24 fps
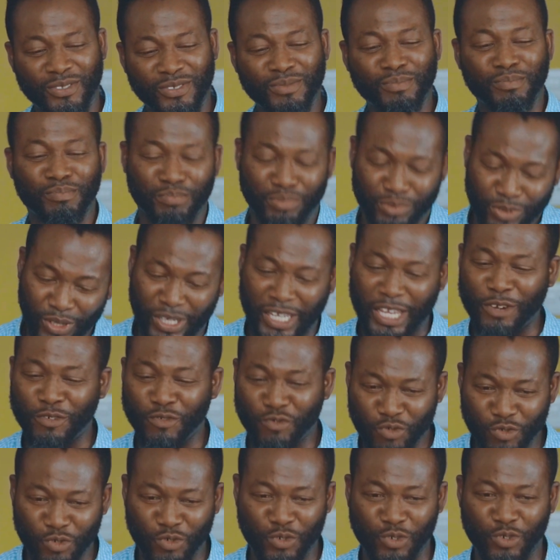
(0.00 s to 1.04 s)
broke a
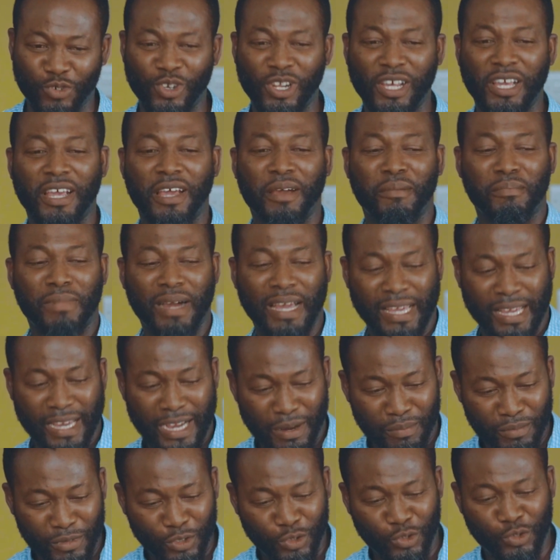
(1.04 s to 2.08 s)
rule by
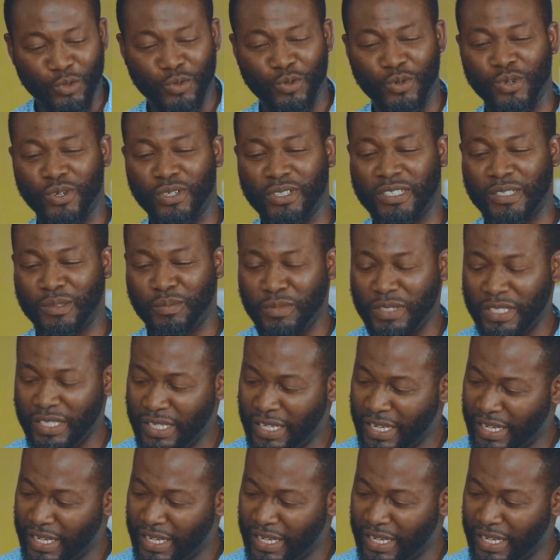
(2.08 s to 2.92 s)
coming towards me